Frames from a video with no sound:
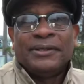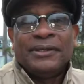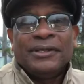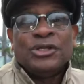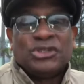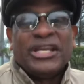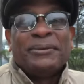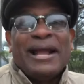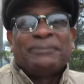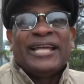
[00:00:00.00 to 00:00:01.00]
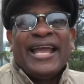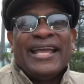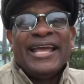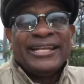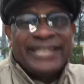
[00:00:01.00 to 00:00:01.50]
You see what I'm saying?
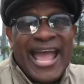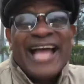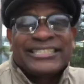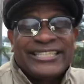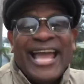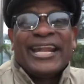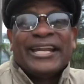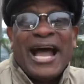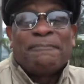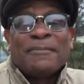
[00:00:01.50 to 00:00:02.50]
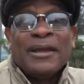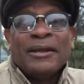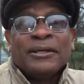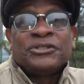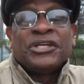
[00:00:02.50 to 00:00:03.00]
They're standing up
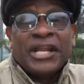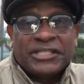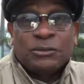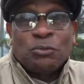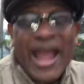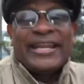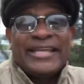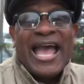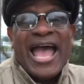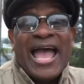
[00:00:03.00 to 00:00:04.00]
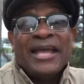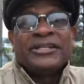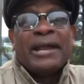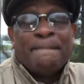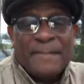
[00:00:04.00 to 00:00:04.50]
to this white guy
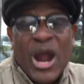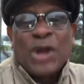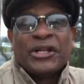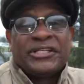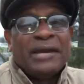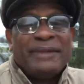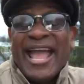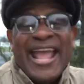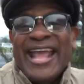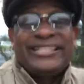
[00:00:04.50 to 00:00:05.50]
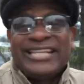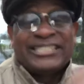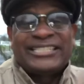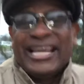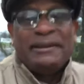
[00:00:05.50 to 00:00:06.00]
that murdered them. They ain't
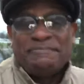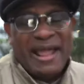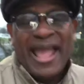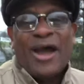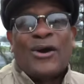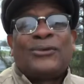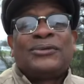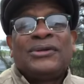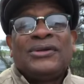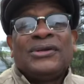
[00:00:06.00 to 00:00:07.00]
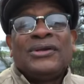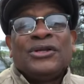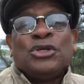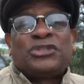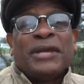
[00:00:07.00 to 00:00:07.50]
just sitting down.
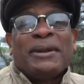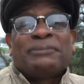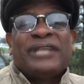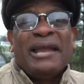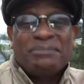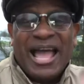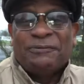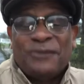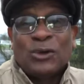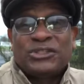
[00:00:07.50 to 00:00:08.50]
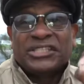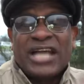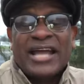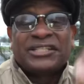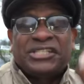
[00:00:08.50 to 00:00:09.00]
You see what I'm saying? Black folks, this
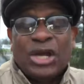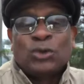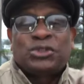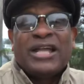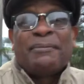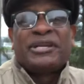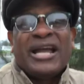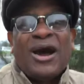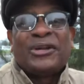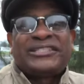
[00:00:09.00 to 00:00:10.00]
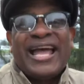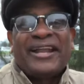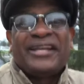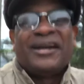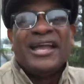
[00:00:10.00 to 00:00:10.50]
ought to show some of y'all that's
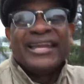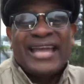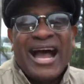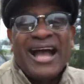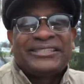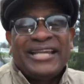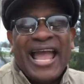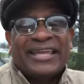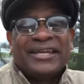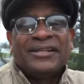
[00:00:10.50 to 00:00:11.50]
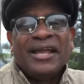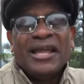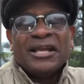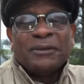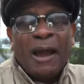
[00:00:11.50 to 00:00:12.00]
out here carjacking,
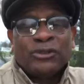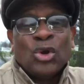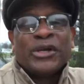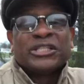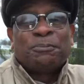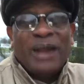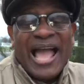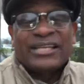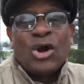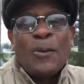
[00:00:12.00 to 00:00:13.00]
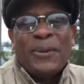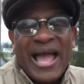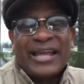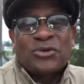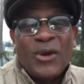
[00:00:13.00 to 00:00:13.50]
doing this black on
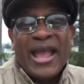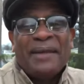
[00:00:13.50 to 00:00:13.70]
black crime,